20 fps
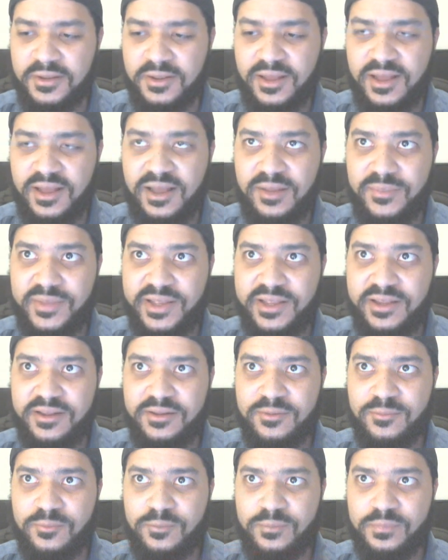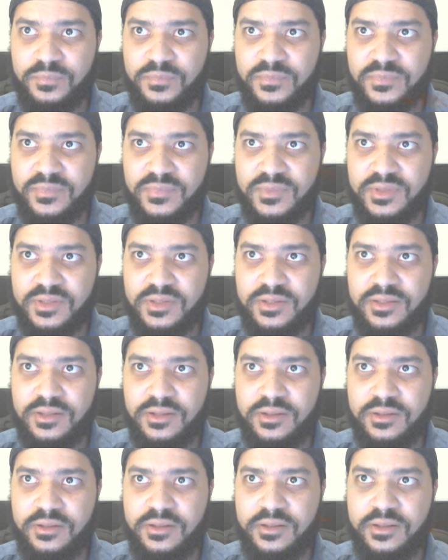I mean,
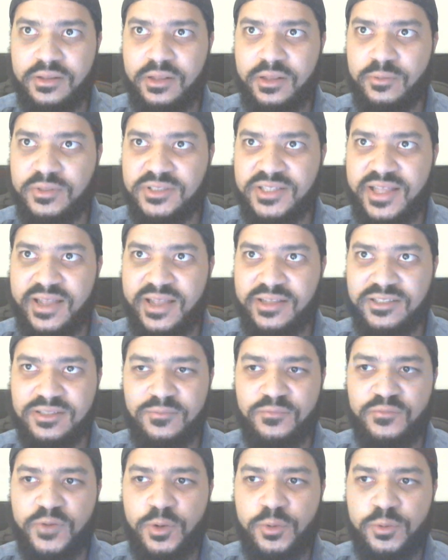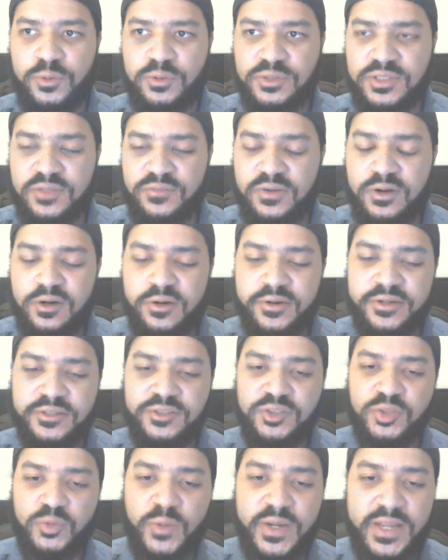it was like some photos of her
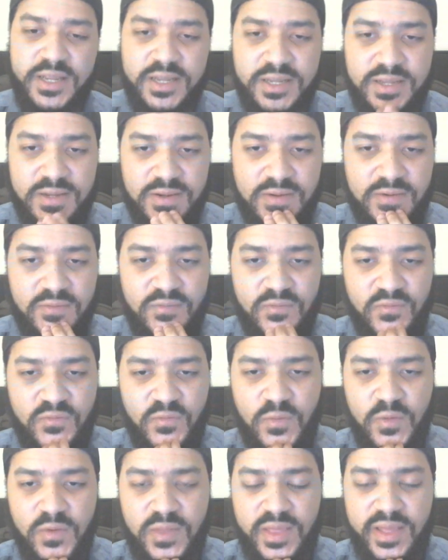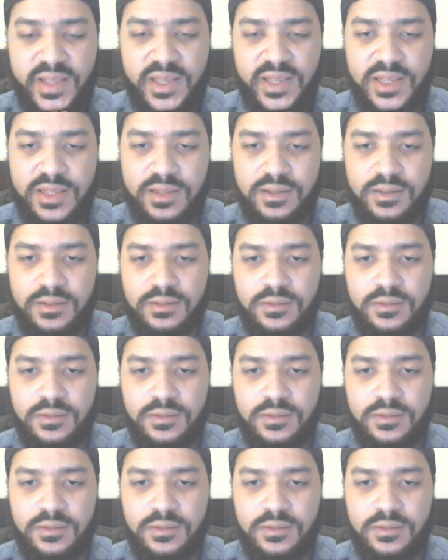and Drake were like